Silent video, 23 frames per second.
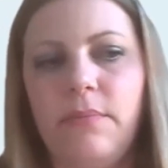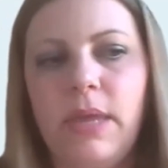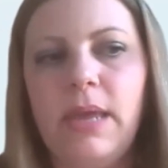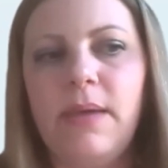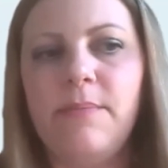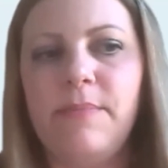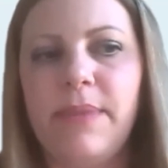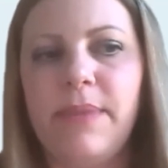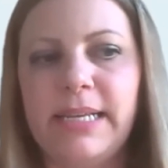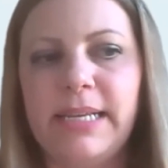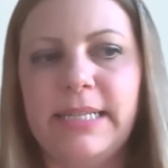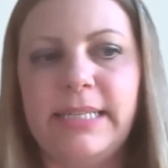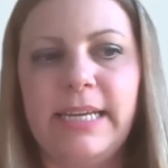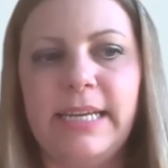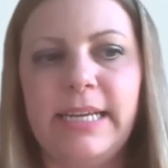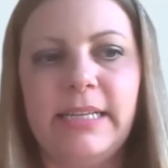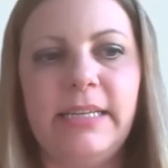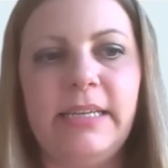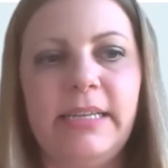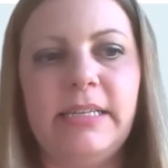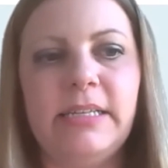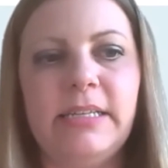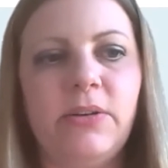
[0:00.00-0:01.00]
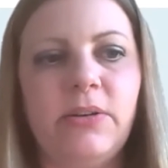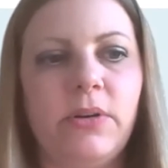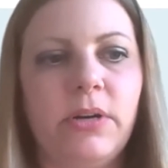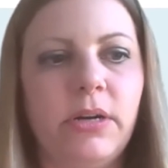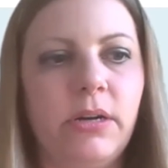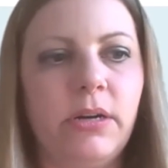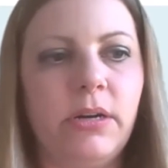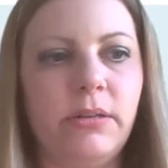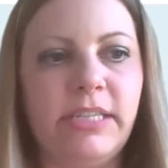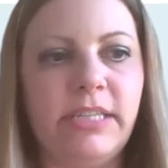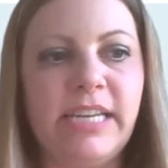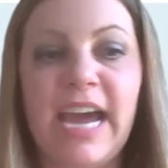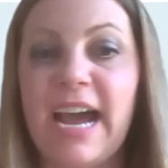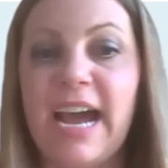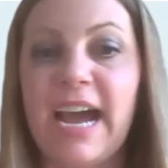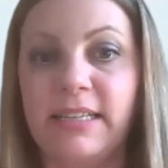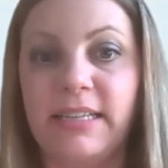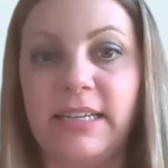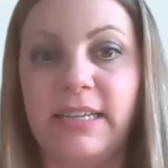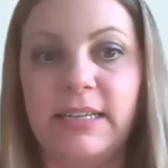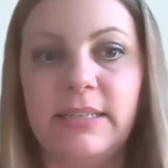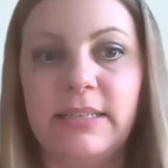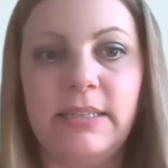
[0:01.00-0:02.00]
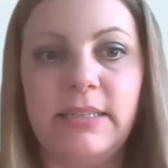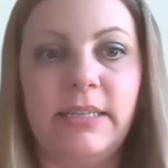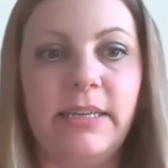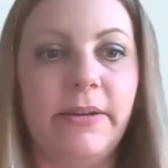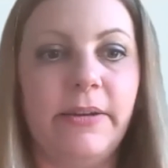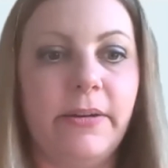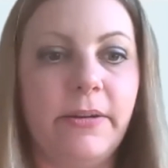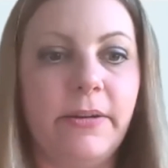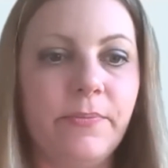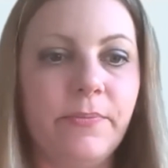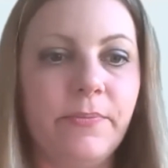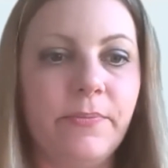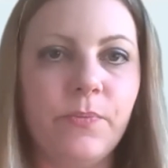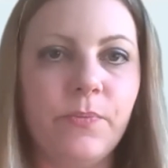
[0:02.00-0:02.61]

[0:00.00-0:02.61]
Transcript: best techniques or tactics here?